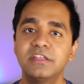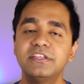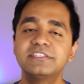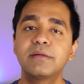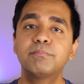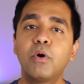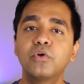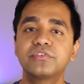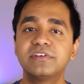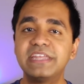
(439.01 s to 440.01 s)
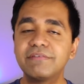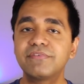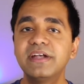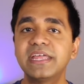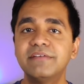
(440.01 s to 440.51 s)
These are both
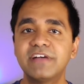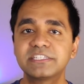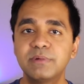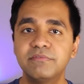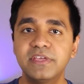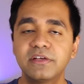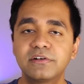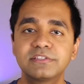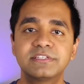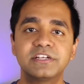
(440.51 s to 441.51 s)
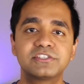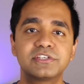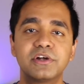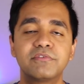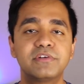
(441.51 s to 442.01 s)
different investment vehicles that
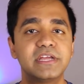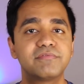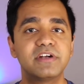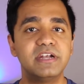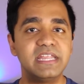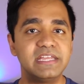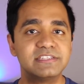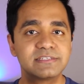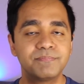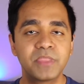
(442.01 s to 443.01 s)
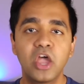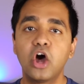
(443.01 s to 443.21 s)
serve different needs.